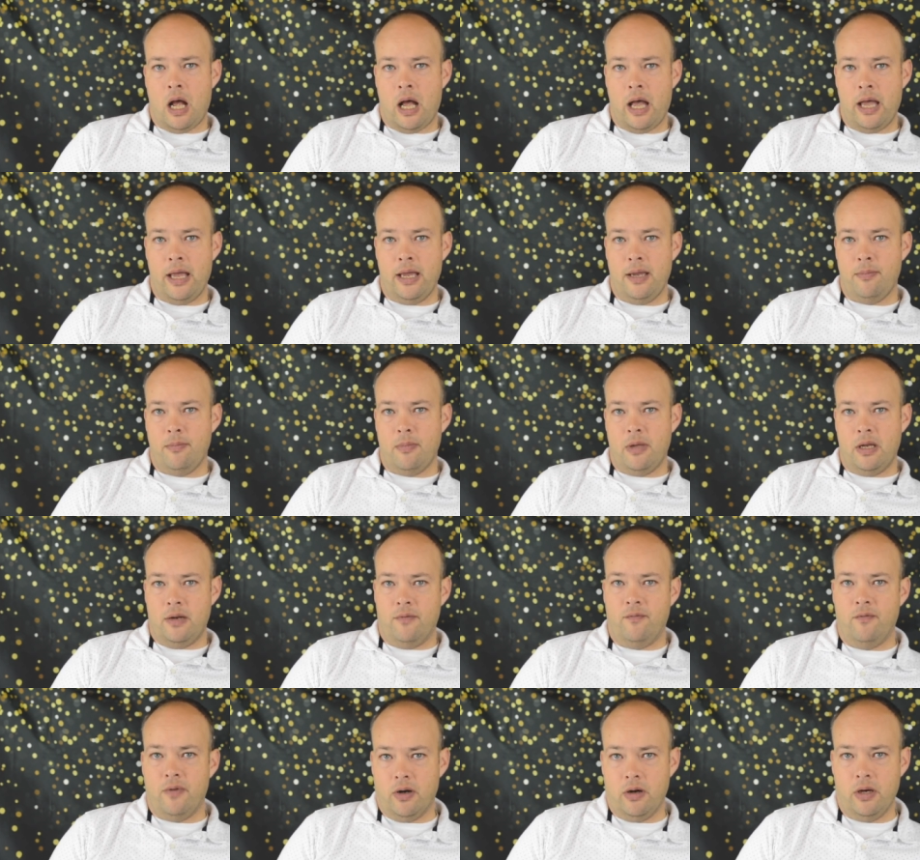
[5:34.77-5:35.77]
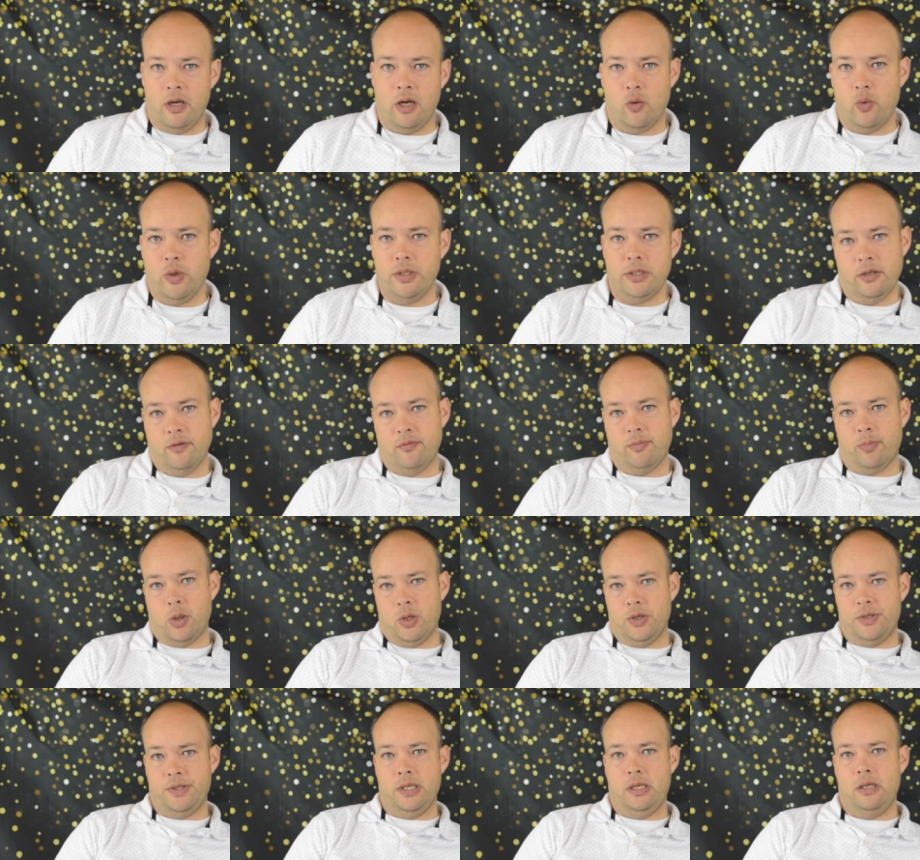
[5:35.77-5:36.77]
I'm a very inquisitive
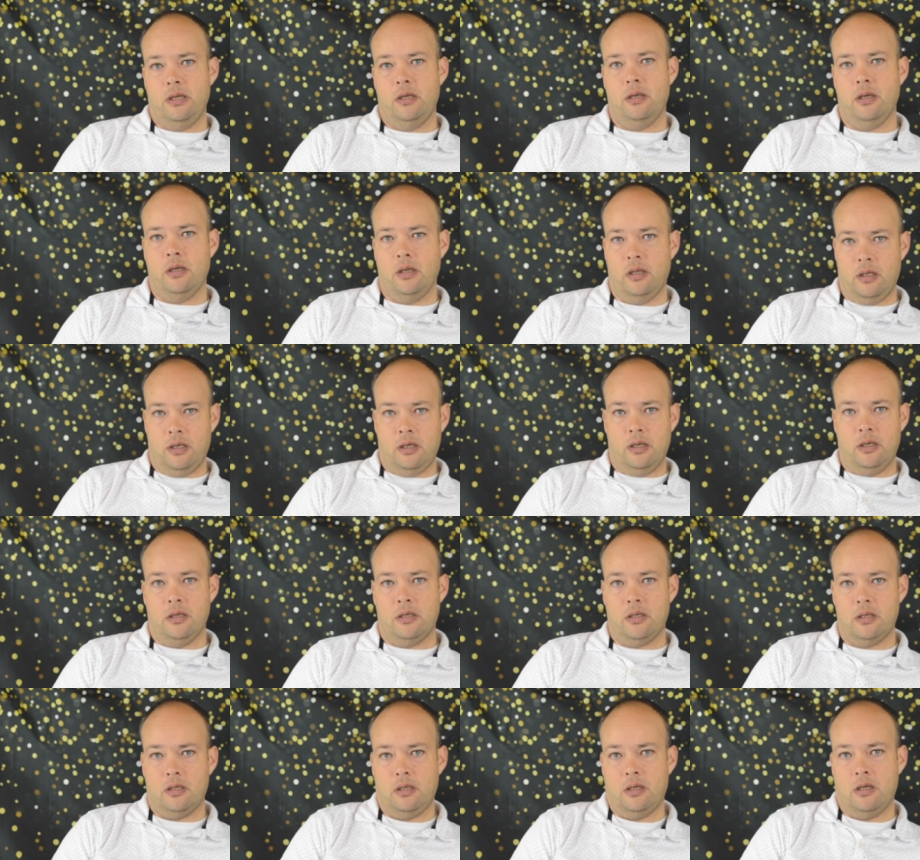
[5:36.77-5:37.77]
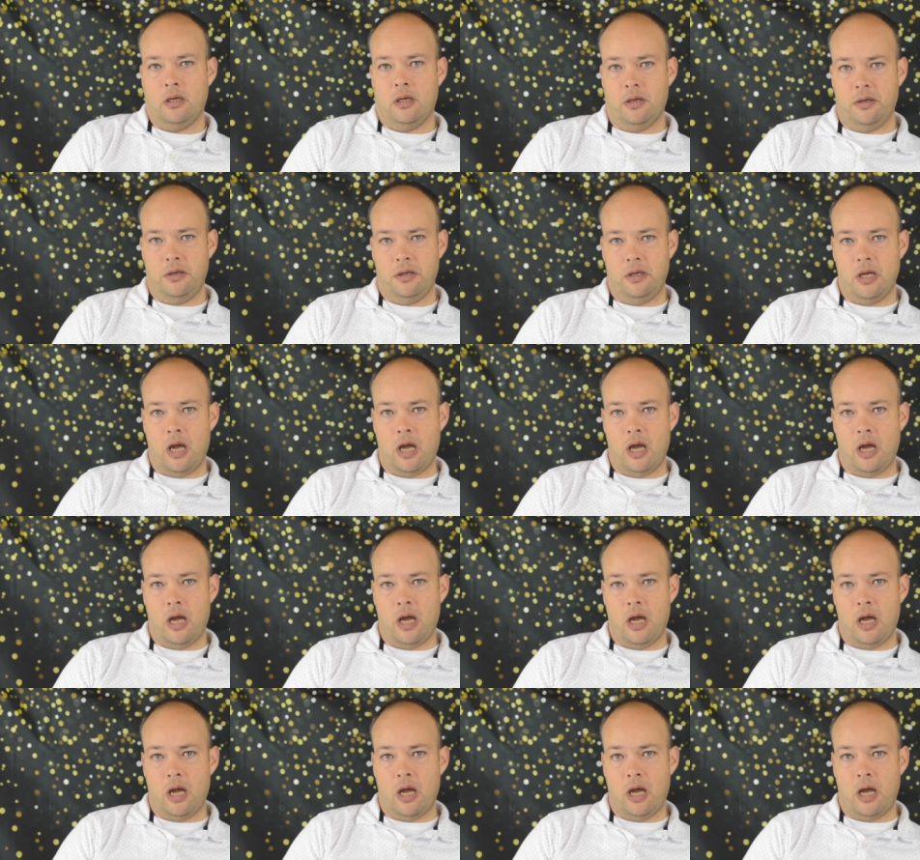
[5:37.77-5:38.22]
person, and uh,